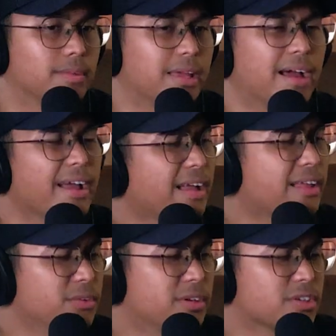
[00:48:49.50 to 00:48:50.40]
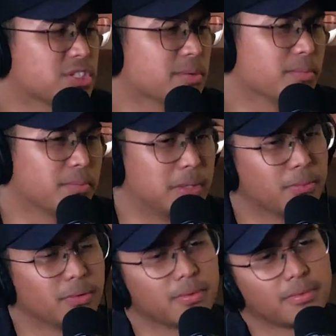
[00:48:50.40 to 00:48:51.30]
Yeah, I do hear some
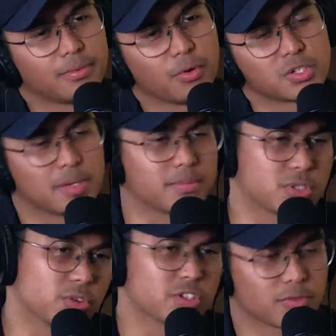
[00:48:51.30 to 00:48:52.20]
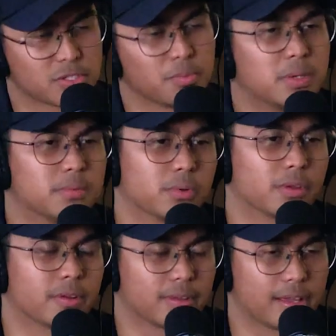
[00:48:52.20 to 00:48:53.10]
people or some stories from some people where
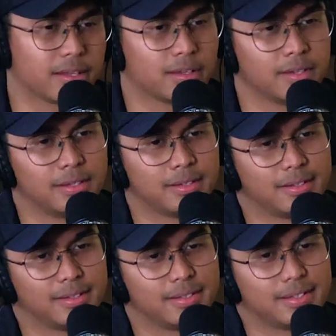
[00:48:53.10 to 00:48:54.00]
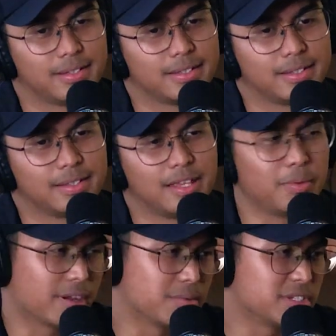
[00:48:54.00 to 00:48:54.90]
they're like, they
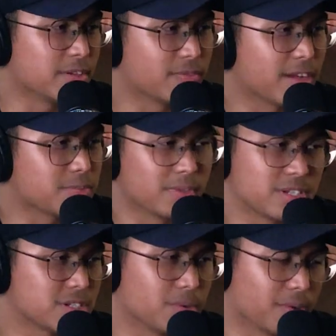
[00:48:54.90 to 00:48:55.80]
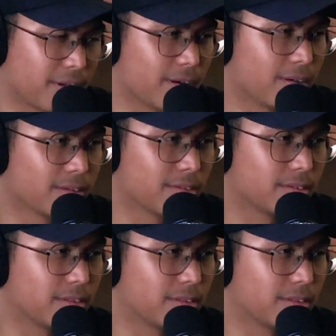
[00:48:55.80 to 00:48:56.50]
become CFIs, but they just don't care. Yeah.